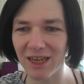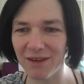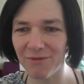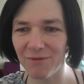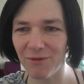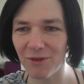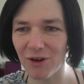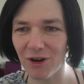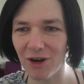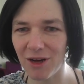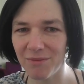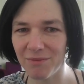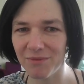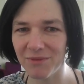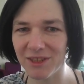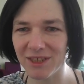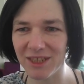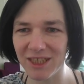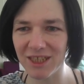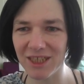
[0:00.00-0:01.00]
him
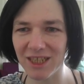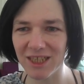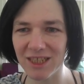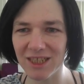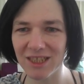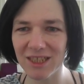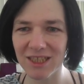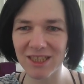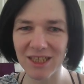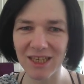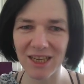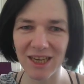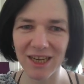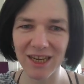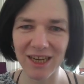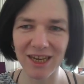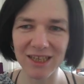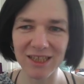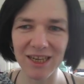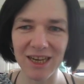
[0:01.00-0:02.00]
from sieges,
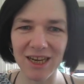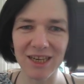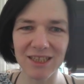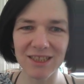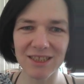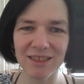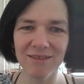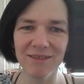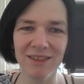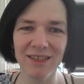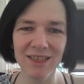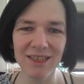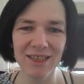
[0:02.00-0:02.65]
like attacks.